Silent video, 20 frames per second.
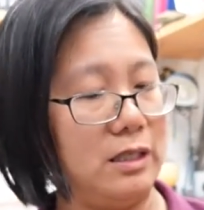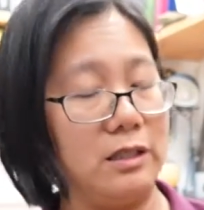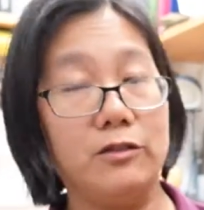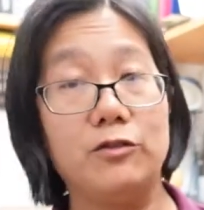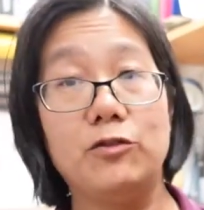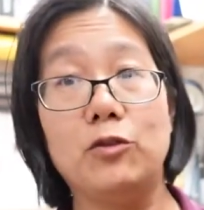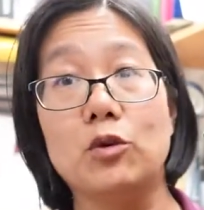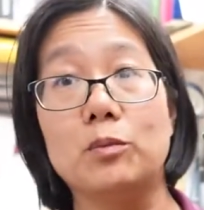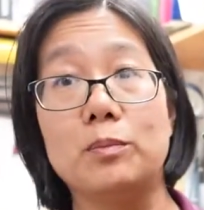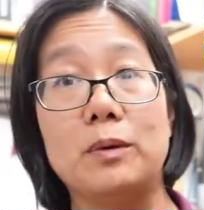
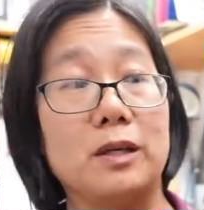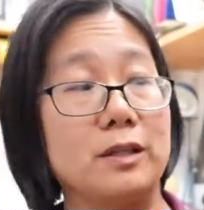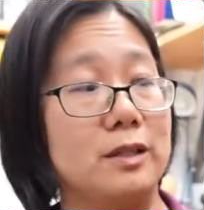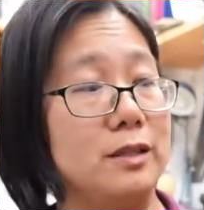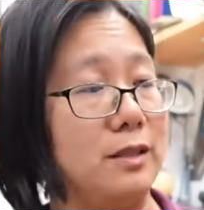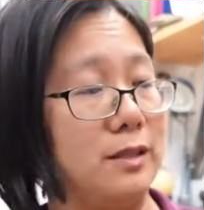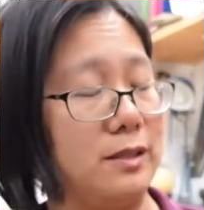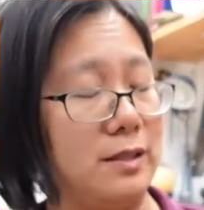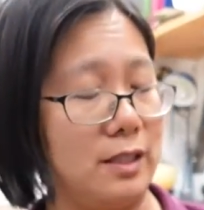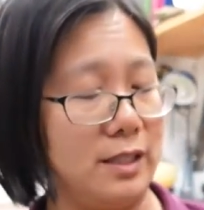
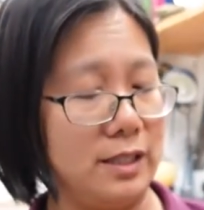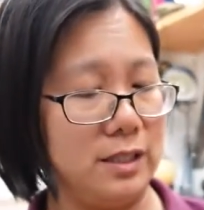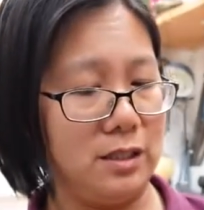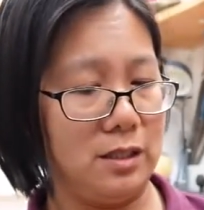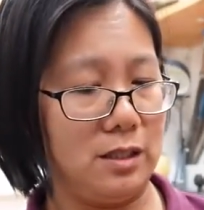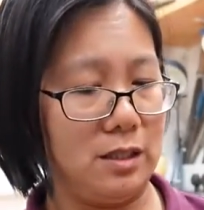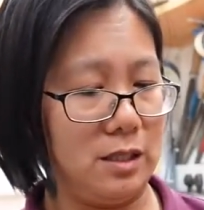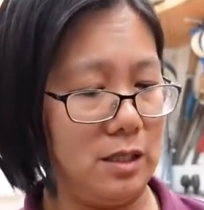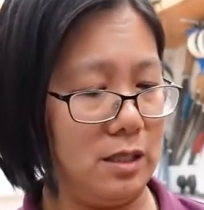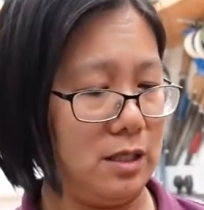four-pocket
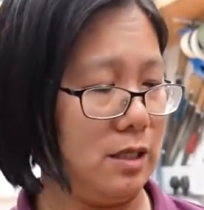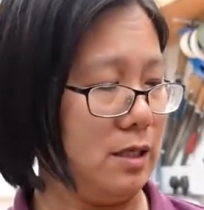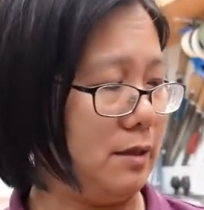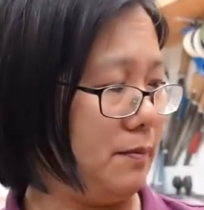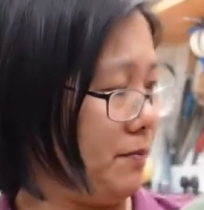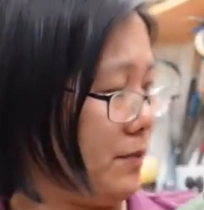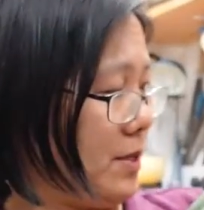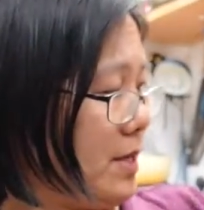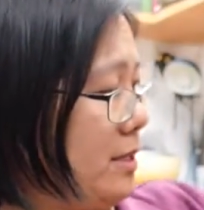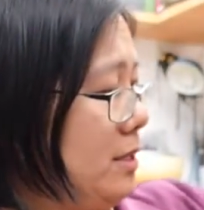design.
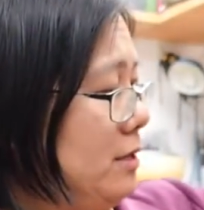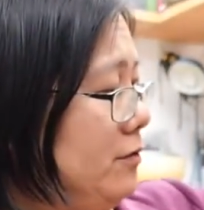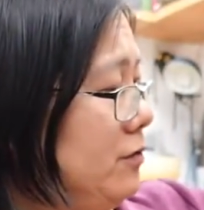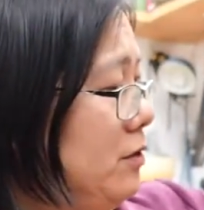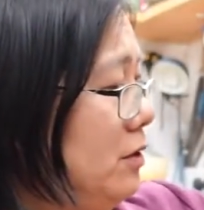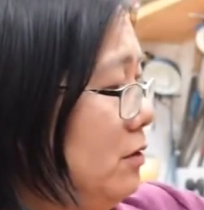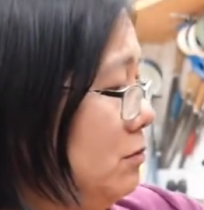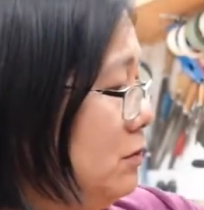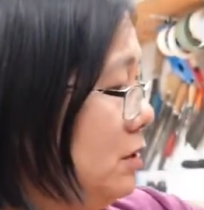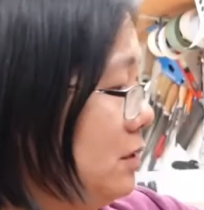And I've
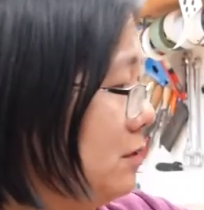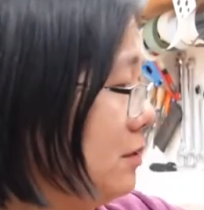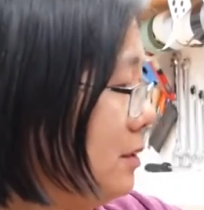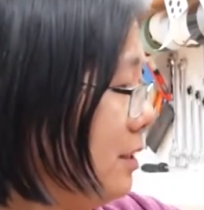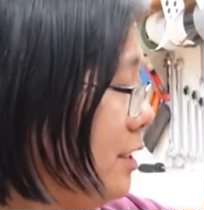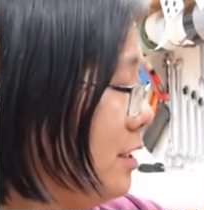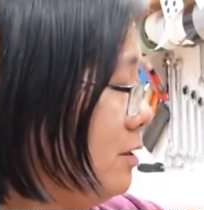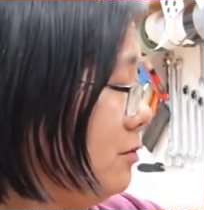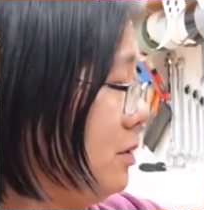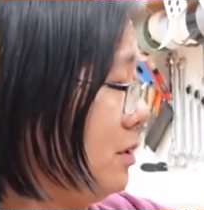got
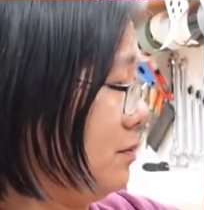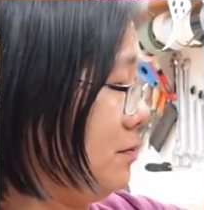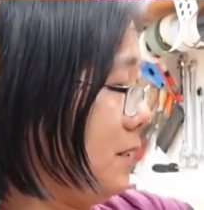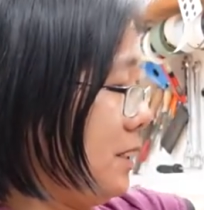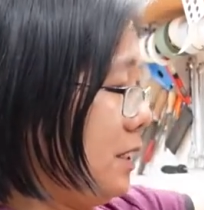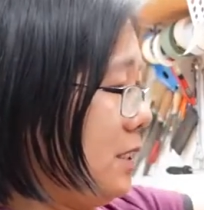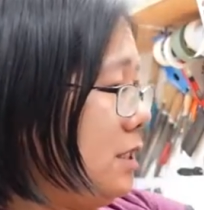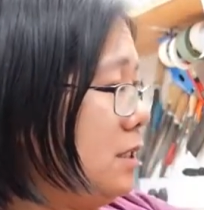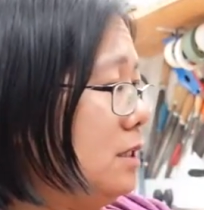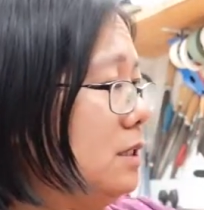with
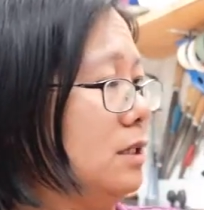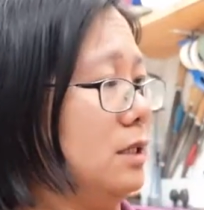me